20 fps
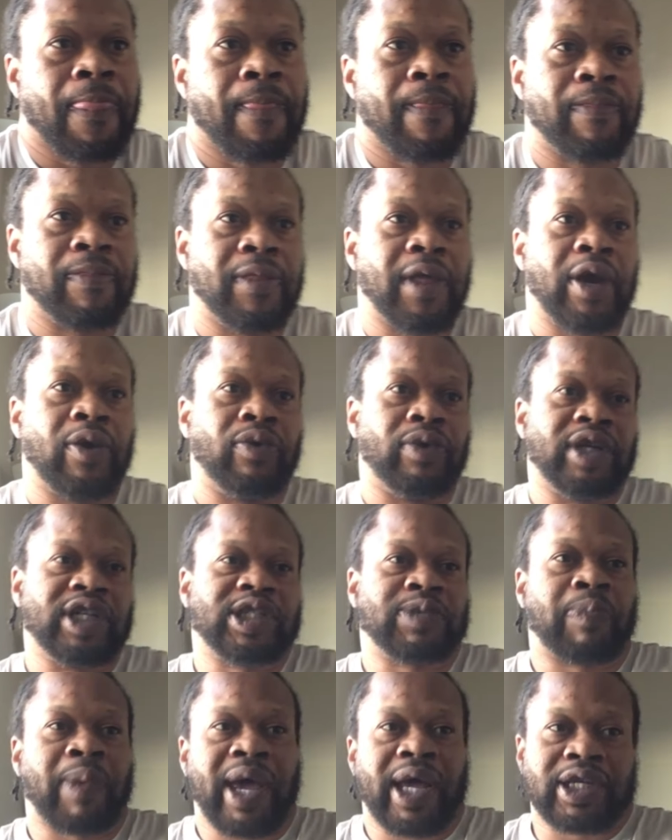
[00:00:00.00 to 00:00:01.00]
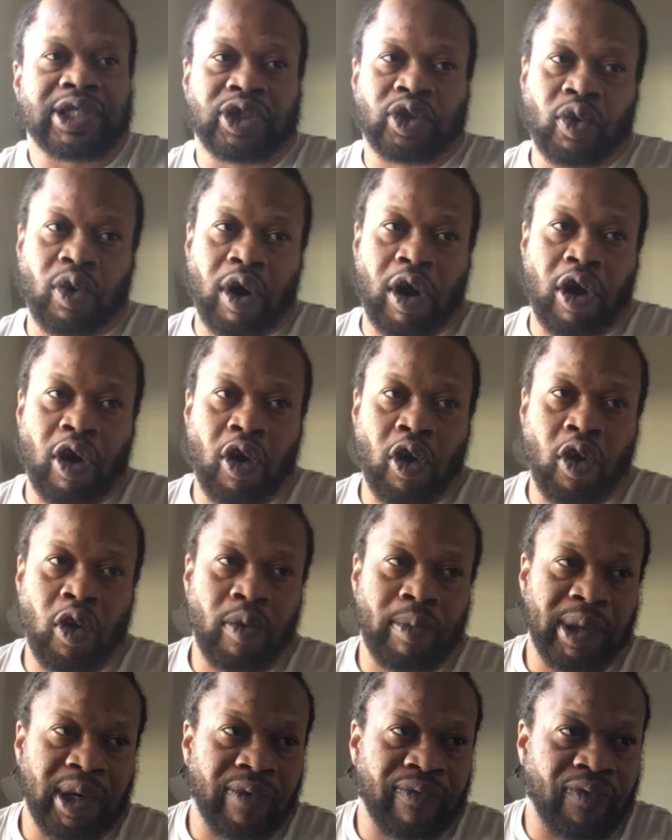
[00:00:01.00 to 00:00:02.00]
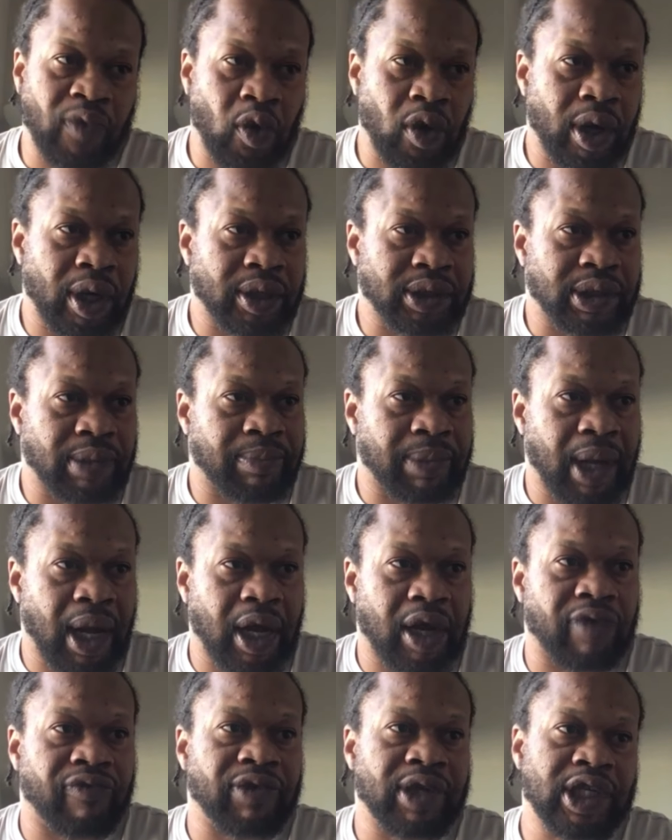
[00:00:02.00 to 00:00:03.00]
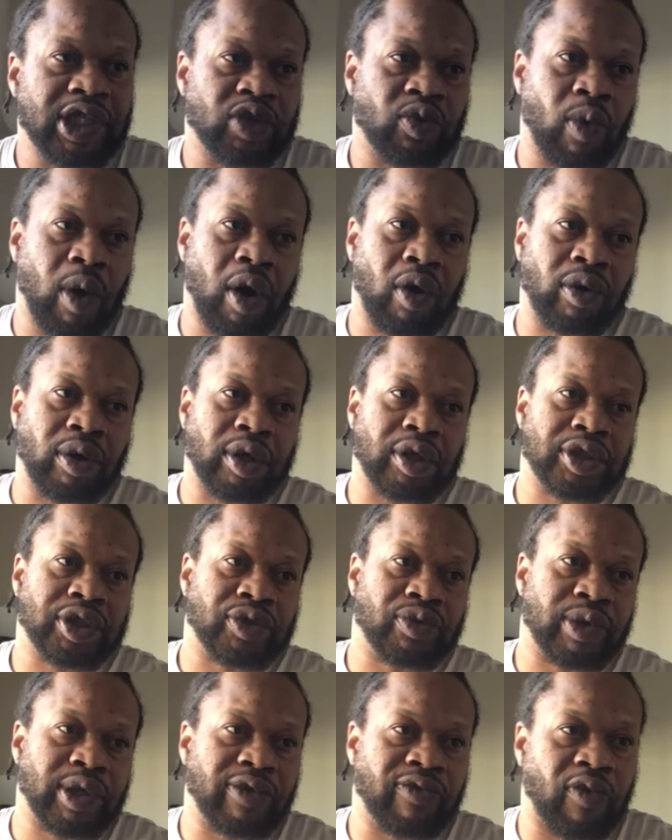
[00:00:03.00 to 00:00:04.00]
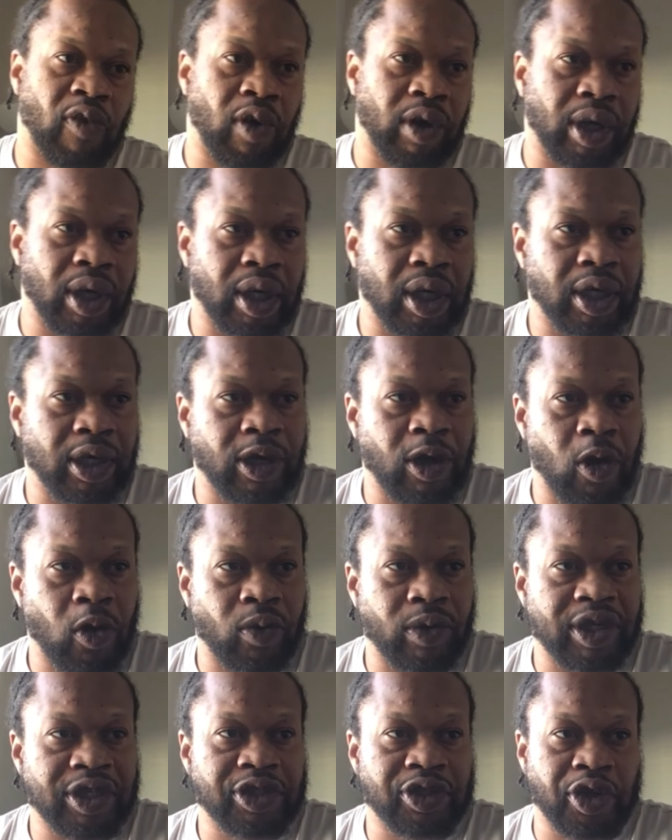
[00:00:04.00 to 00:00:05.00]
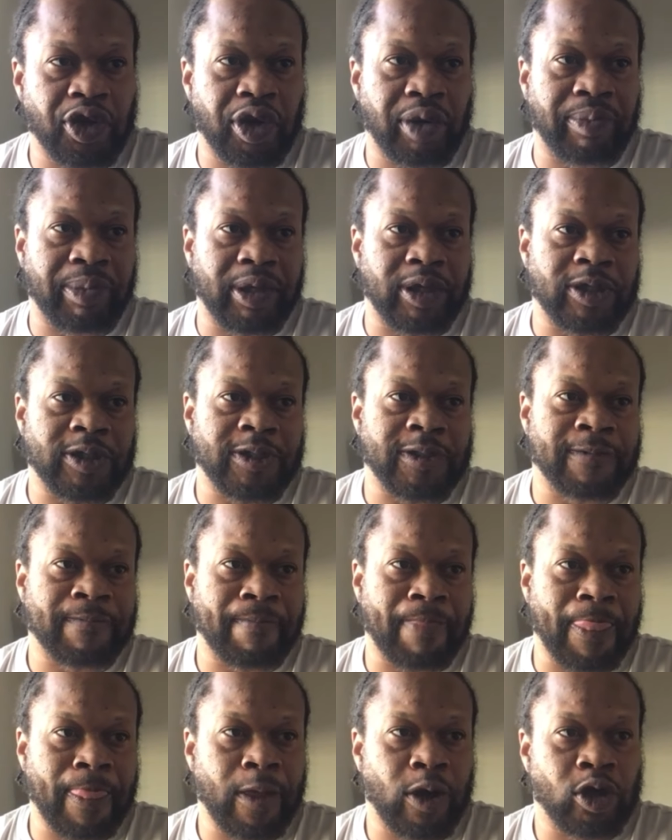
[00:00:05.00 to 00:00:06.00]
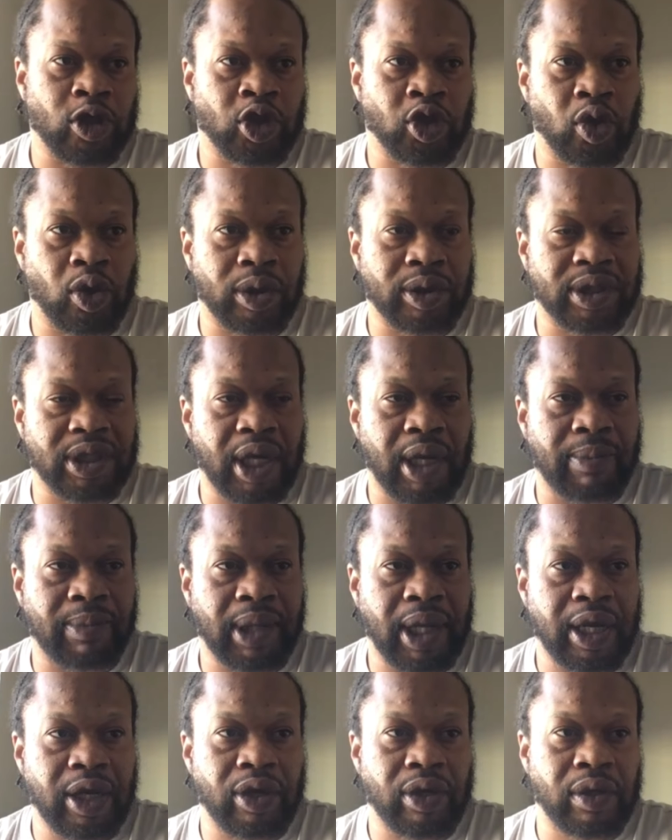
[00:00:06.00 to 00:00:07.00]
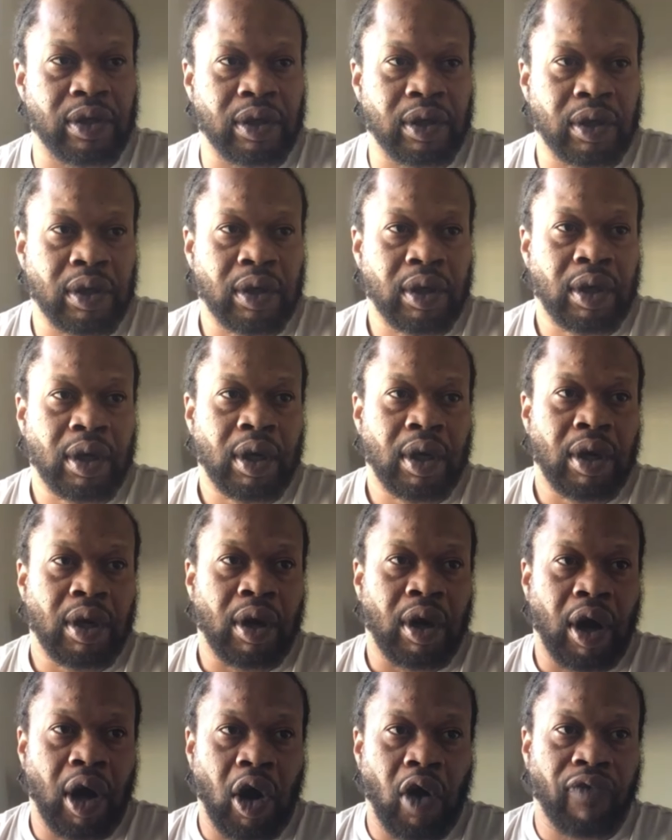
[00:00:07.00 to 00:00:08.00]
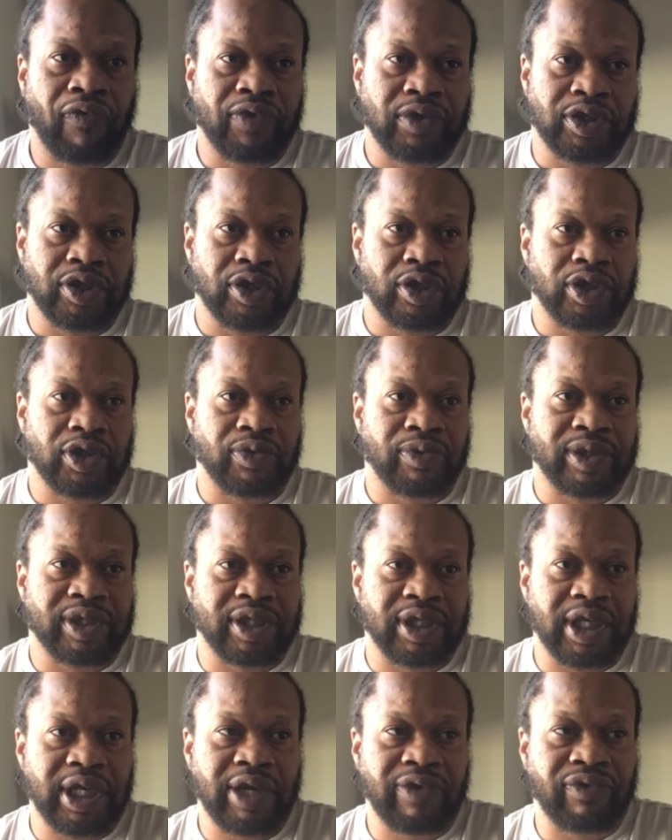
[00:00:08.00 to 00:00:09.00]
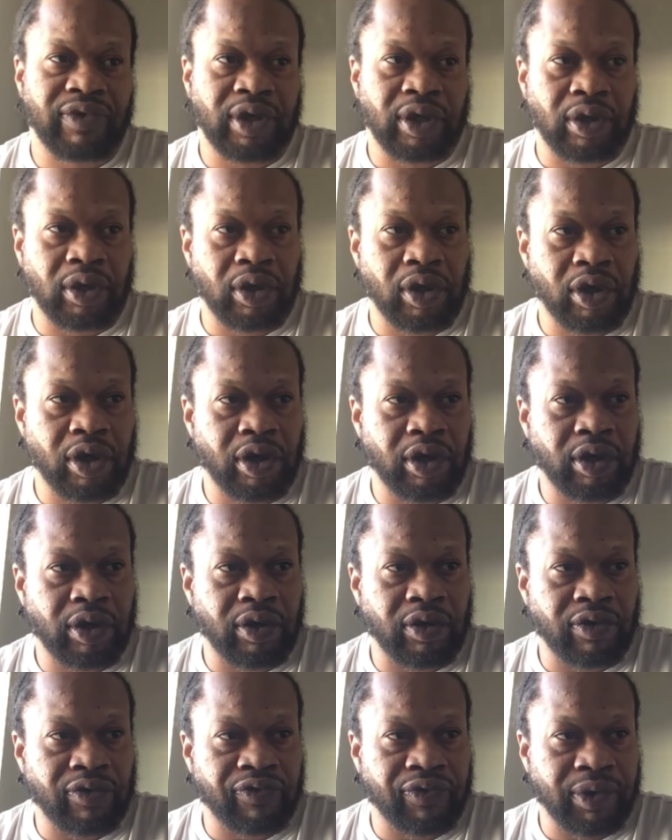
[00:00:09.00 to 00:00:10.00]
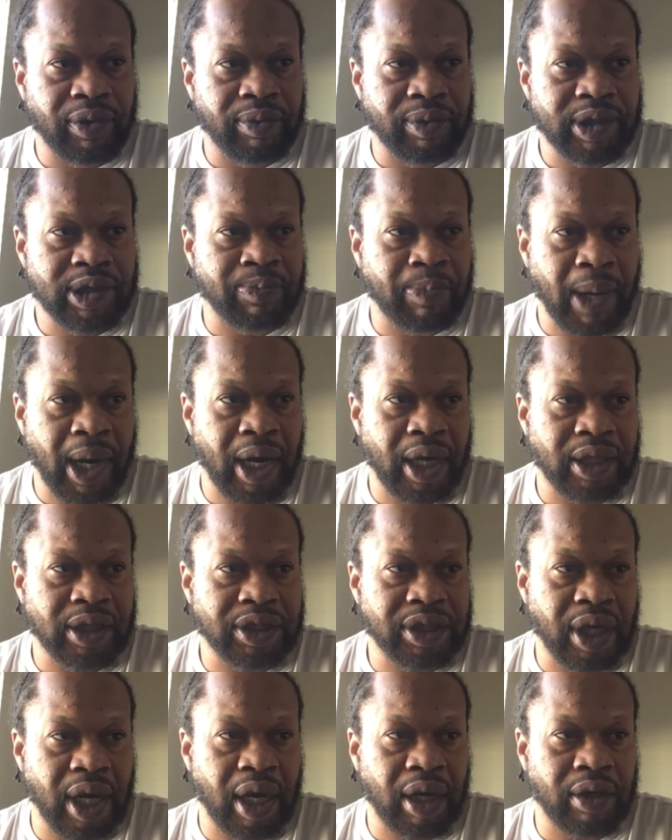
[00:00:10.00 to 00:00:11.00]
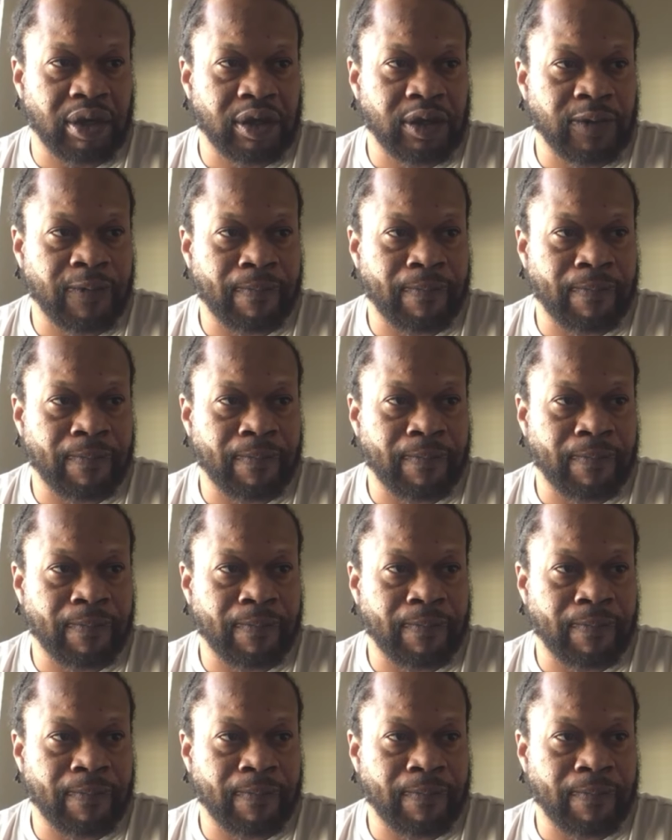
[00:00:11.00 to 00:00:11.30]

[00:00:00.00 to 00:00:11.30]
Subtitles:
They were dispatched to a home in the 400 block of East Walnut Street for an unknown disturbance. A short time later, officers received an alert from the spot shotter